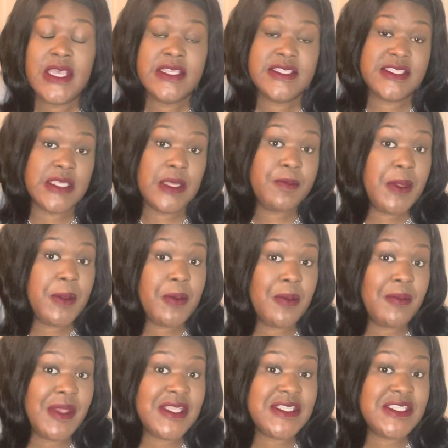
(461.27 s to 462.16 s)
Some
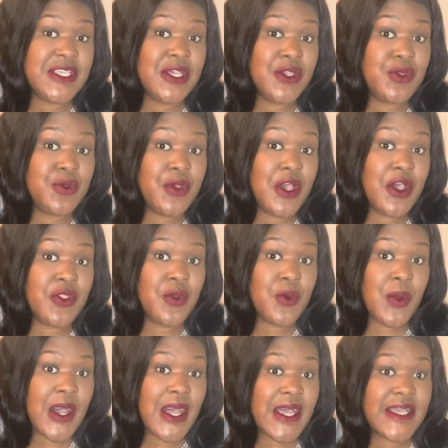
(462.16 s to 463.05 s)
people may tell you
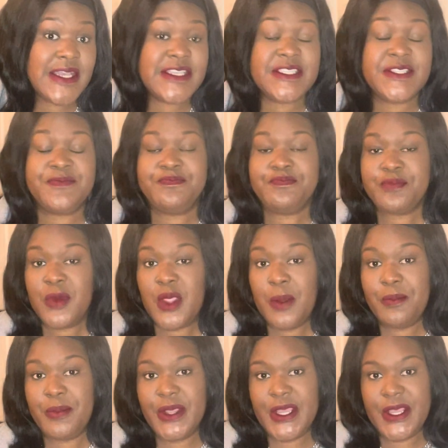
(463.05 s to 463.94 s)
otherwise,
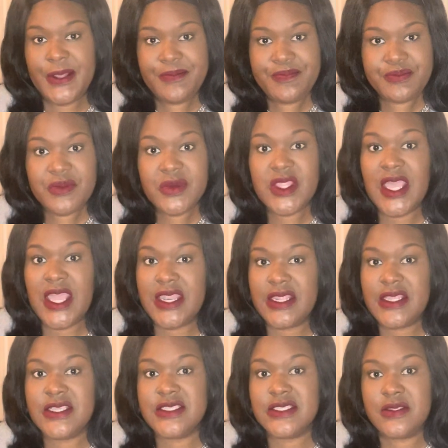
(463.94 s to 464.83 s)
but that
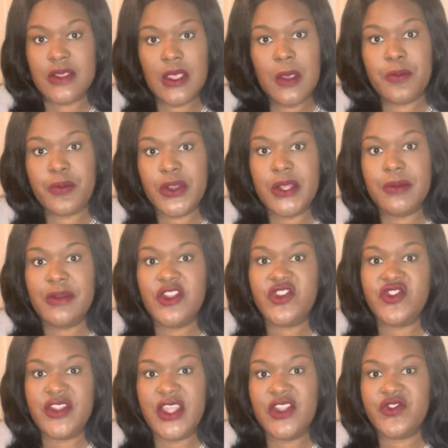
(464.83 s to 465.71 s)
is a pretty
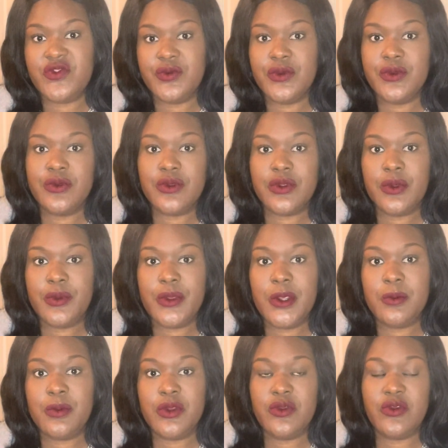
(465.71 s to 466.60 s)
much natural
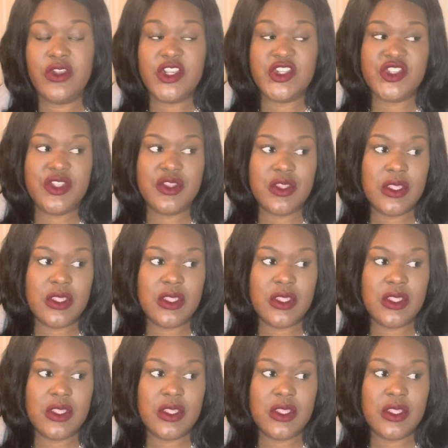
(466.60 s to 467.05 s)
career progression.